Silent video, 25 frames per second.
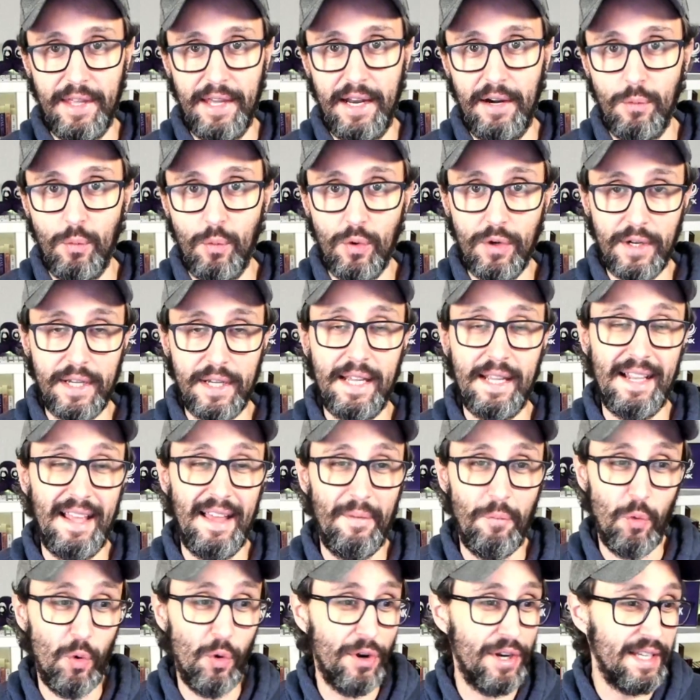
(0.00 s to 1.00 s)
there and
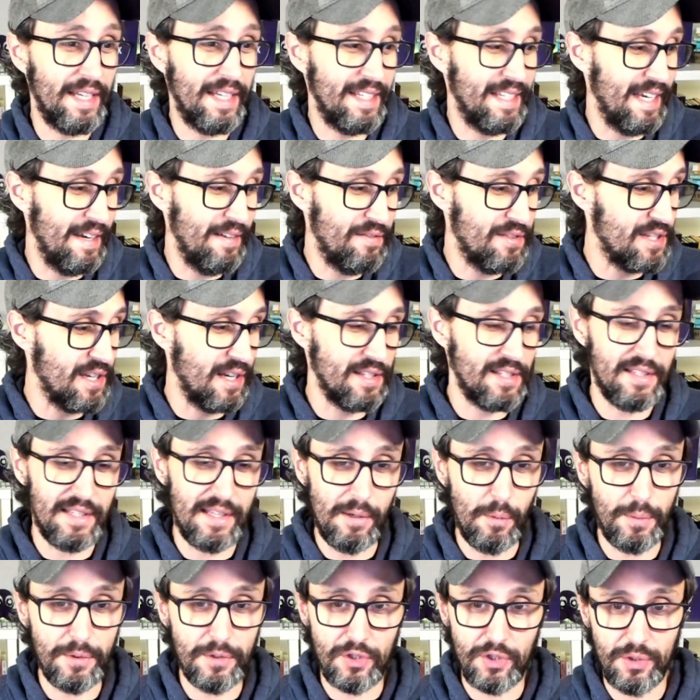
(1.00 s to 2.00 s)
what it gives us
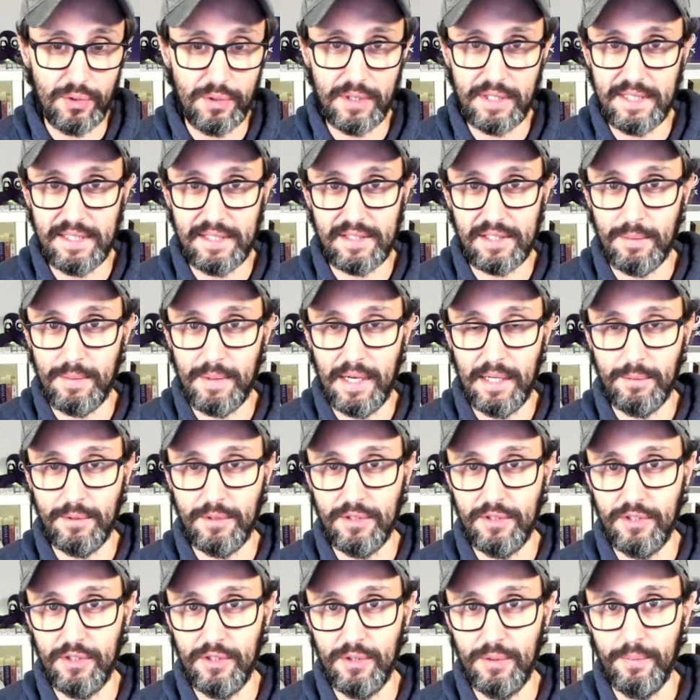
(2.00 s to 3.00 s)
the opportunities to be able
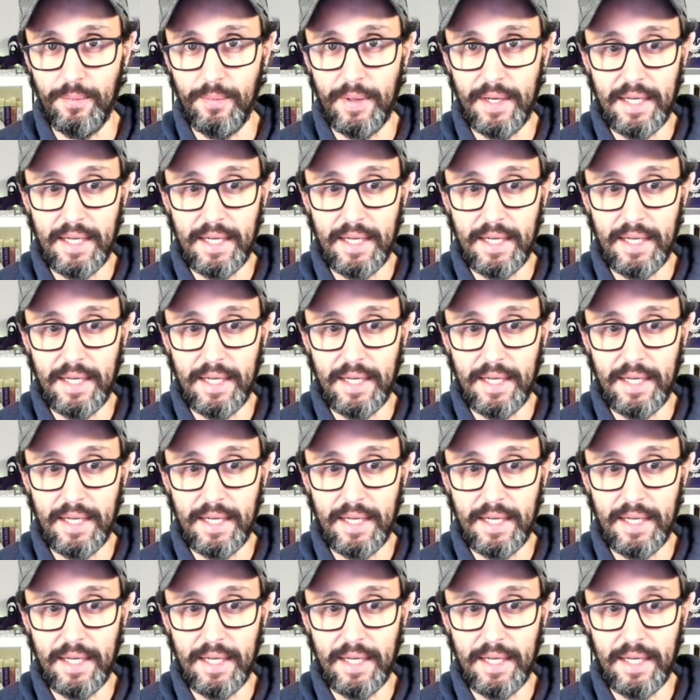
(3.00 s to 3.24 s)
to do.